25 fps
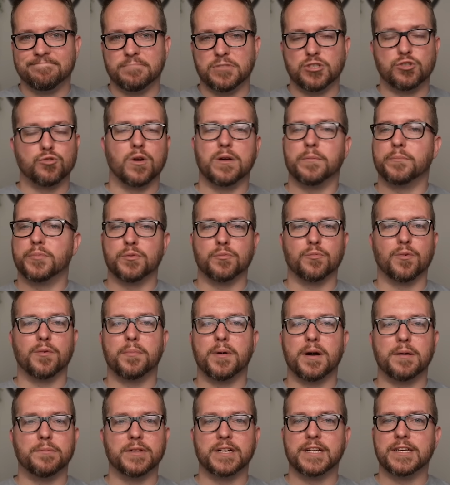The Trump and
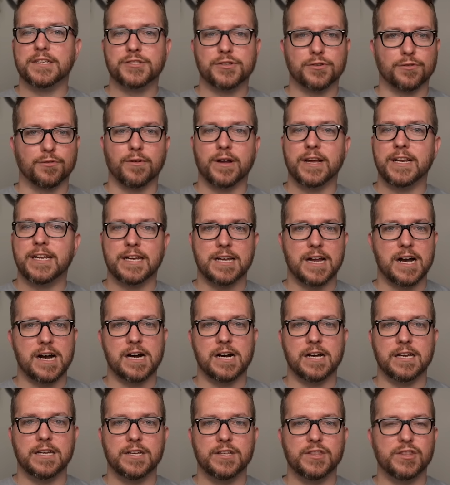Republicans are graded
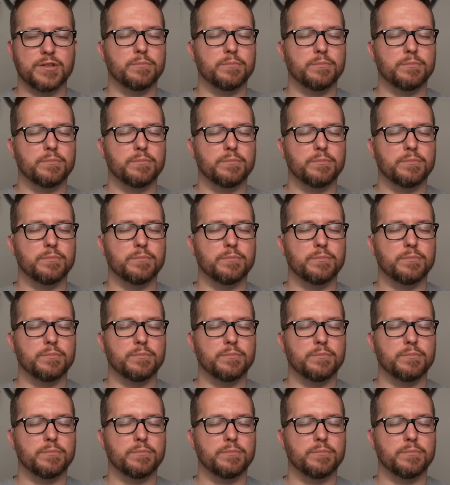on